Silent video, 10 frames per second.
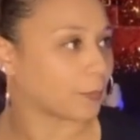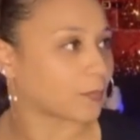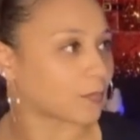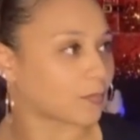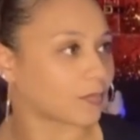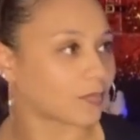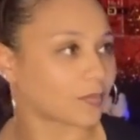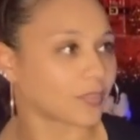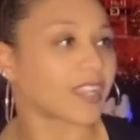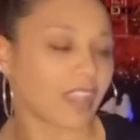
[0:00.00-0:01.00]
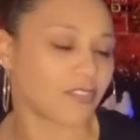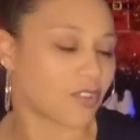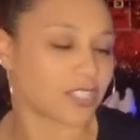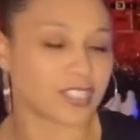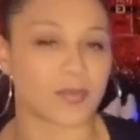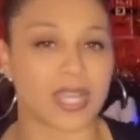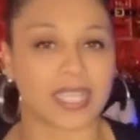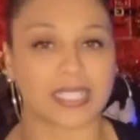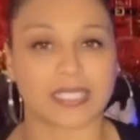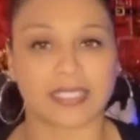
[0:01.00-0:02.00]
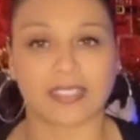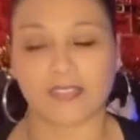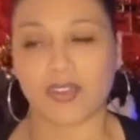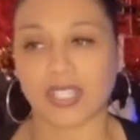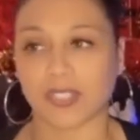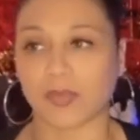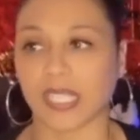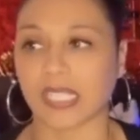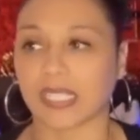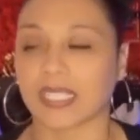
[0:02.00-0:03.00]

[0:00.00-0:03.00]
was on purpose. Of course, that was. was. on purpose. Of course, it was.